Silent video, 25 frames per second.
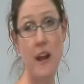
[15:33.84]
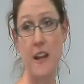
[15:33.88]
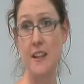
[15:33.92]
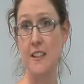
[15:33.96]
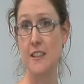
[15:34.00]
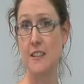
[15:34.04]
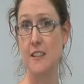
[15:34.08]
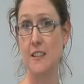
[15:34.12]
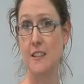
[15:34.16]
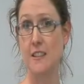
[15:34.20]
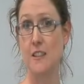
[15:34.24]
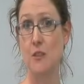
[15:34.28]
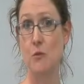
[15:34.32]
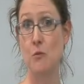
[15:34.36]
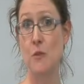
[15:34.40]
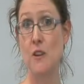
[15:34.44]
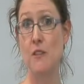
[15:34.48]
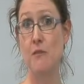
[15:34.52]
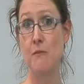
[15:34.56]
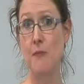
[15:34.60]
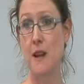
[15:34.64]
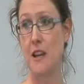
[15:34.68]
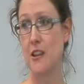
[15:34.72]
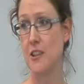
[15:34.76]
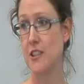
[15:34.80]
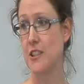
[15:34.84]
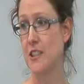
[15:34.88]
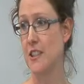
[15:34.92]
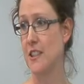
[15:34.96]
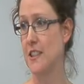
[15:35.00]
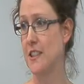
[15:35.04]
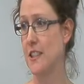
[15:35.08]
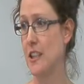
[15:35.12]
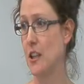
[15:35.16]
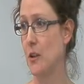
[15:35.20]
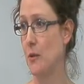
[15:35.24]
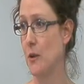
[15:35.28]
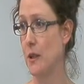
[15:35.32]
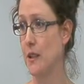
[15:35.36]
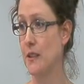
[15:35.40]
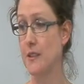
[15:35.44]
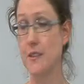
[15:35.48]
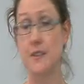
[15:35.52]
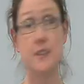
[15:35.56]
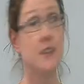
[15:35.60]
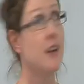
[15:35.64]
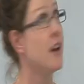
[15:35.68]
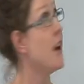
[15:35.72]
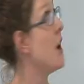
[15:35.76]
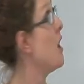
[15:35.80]
isolates that we've managed to
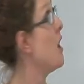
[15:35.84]
sequence.